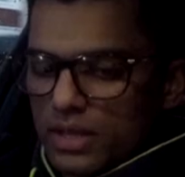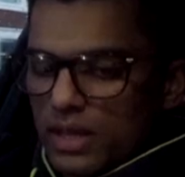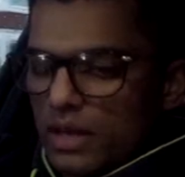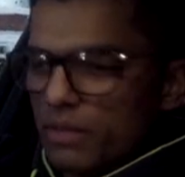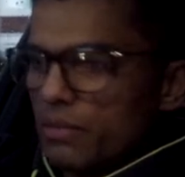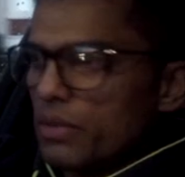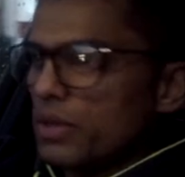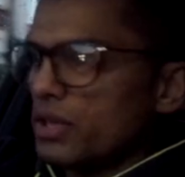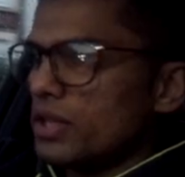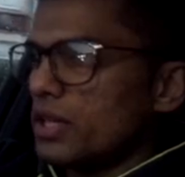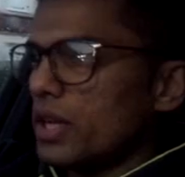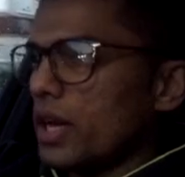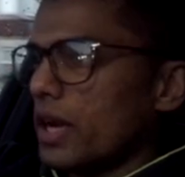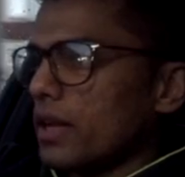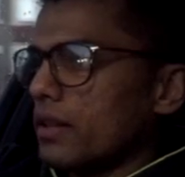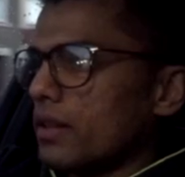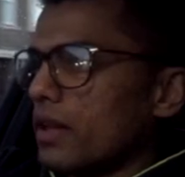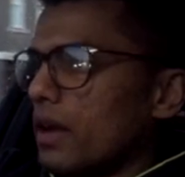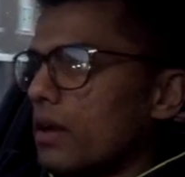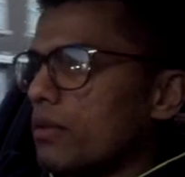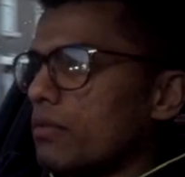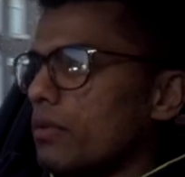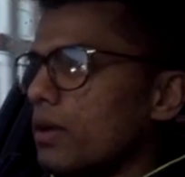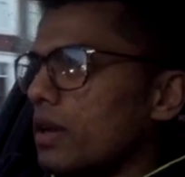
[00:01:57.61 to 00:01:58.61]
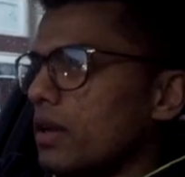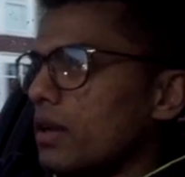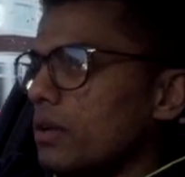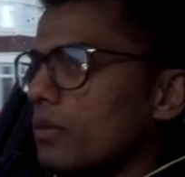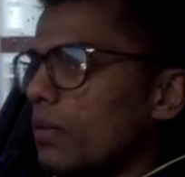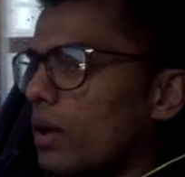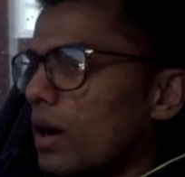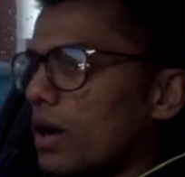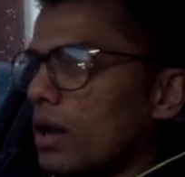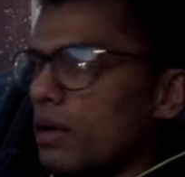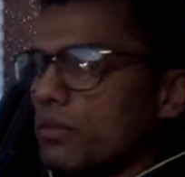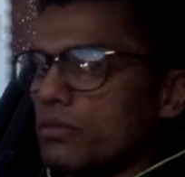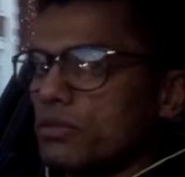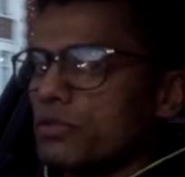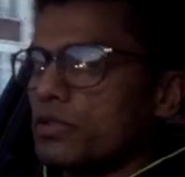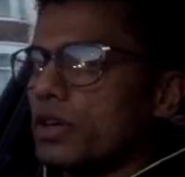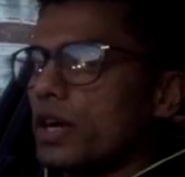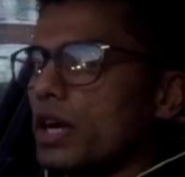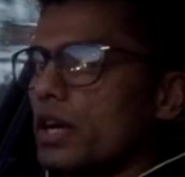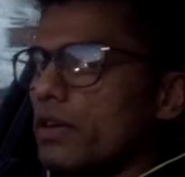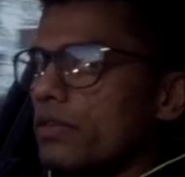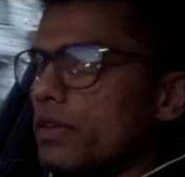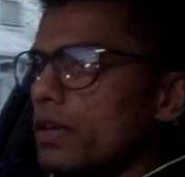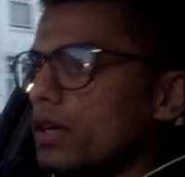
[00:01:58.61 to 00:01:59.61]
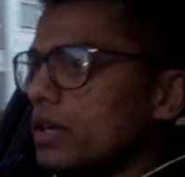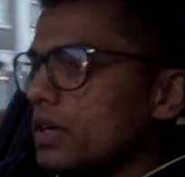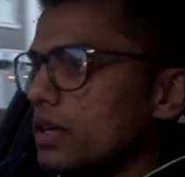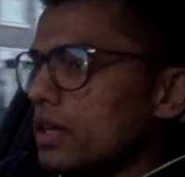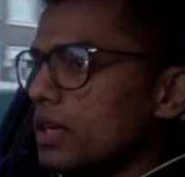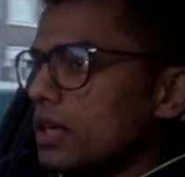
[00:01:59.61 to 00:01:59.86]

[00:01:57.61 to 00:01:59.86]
Let me check that really while I'm driving.